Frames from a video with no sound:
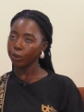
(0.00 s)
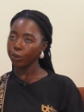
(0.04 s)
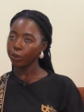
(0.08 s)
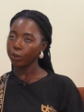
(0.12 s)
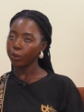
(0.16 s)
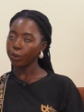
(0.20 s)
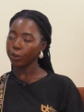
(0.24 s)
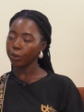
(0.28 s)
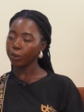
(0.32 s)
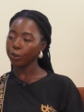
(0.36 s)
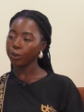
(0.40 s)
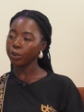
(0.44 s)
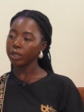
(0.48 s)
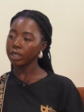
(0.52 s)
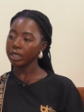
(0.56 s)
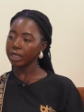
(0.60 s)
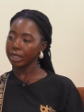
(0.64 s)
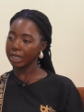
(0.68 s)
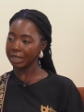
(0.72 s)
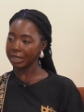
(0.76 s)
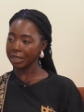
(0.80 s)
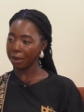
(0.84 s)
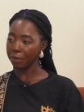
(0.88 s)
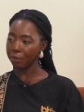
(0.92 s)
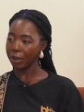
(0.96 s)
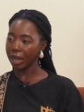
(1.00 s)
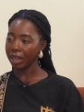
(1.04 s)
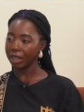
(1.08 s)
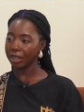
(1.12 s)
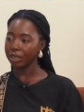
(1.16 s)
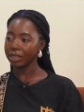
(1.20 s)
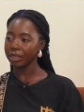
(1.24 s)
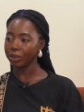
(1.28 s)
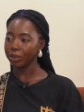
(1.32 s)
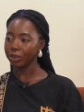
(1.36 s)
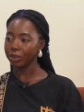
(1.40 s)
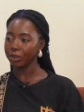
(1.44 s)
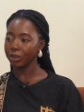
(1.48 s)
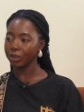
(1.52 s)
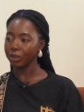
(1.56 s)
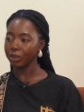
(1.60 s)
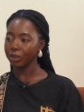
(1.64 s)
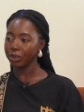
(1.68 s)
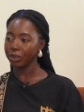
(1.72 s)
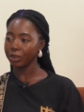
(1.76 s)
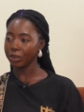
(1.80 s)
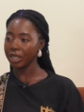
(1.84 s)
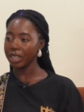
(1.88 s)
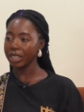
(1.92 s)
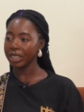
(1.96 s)
would be December,
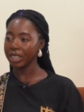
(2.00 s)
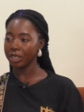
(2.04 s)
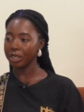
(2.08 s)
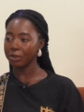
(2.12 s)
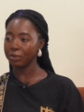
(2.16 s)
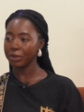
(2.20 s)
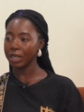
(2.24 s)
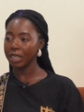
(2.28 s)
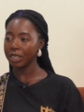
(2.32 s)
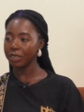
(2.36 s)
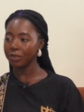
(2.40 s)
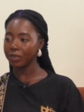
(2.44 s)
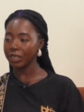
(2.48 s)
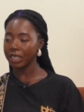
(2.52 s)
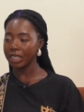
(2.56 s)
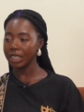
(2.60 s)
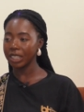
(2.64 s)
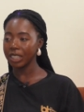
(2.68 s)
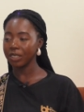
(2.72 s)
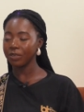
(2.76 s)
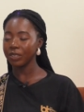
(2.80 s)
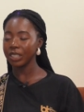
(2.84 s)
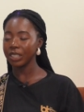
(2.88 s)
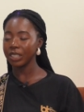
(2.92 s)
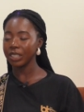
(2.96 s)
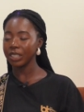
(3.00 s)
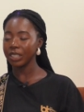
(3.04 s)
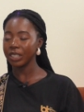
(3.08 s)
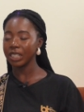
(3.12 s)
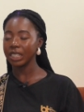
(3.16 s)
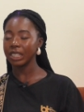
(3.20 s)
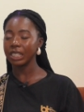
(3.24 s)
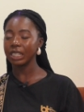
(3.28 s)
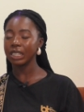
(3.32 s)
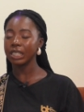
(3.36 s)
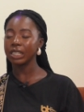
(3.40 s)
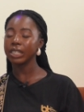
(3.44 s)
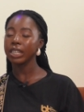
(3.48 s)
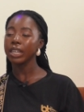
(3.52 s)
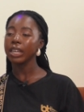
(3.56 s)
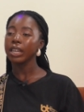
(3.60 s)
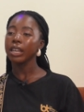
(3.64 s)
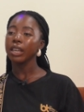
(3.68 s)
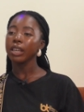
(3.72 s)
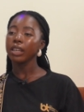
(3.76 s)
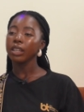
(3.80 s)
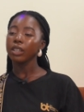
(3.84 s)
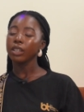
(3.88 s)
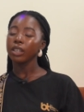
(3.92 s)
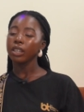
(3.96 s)
December during yes. the Christmas festivities.
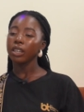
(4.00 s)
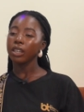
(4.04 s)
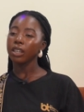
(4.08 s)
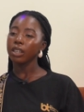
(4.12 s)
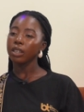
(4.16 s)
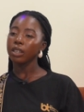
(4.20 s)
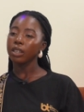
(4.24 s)
Okay, okay.